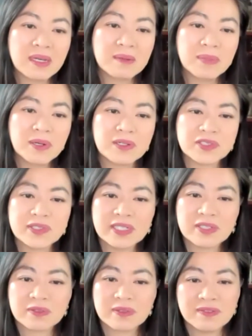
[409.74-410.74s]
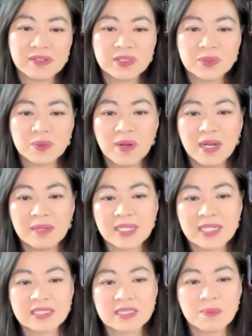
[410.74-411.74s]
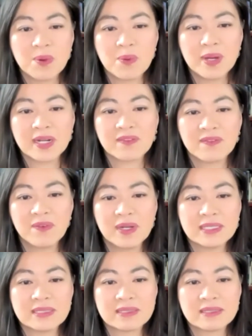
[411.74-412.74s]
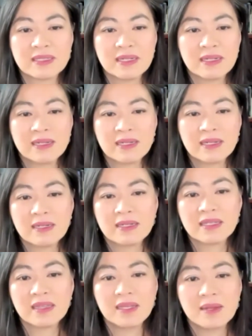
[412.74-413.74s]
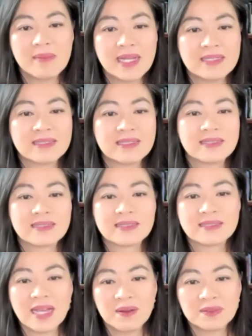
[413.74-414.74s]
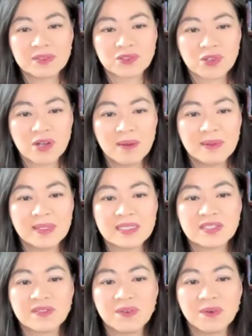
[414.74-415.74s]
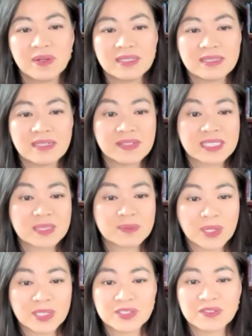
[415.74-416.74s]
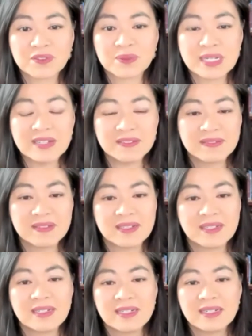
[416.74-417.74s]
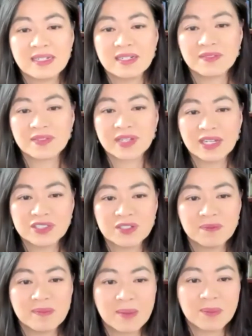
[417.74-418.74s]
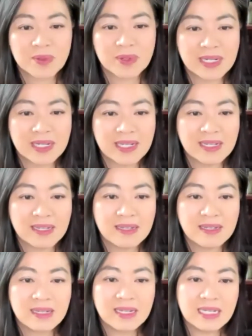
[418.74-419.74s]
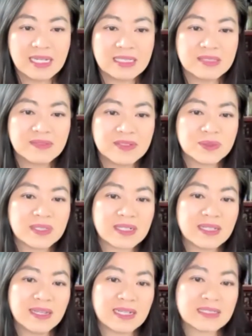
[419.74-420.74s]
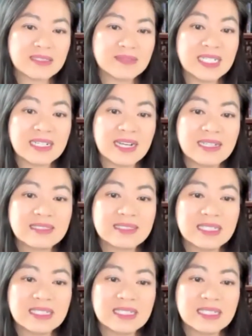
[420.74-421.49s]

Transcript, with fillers: Poetry and grief are entwined because the poetic voice, lament is the sound of trauma, is the voice of expression of grief, invocation of memory, individual and collective, and it guides us